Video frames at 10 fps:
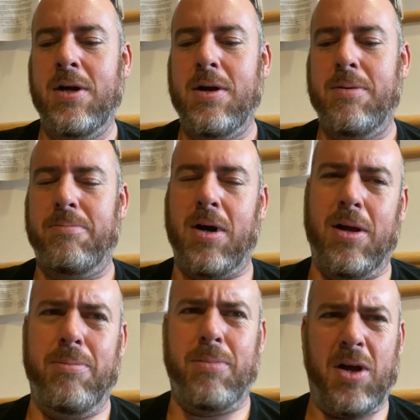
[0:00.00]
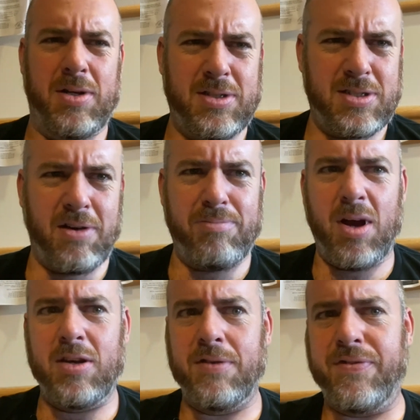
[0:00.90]
my stuff
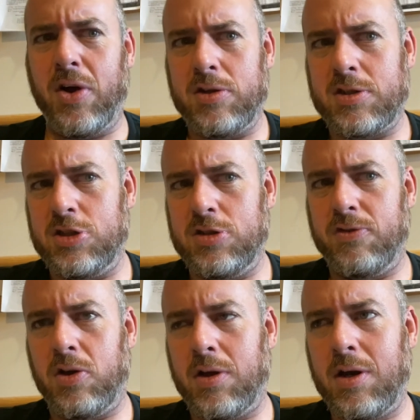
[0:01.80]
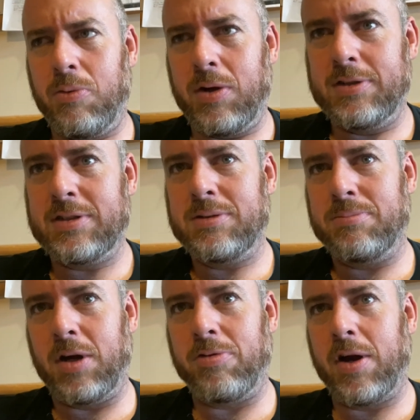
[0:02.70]
might default to juvenile anyways,
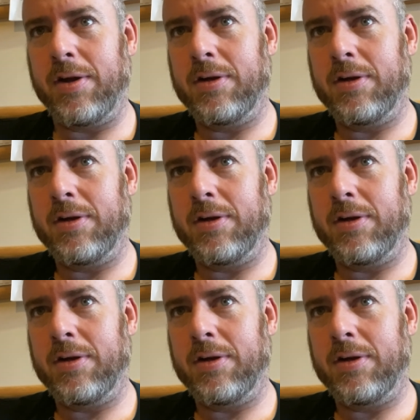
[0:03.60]
my writing.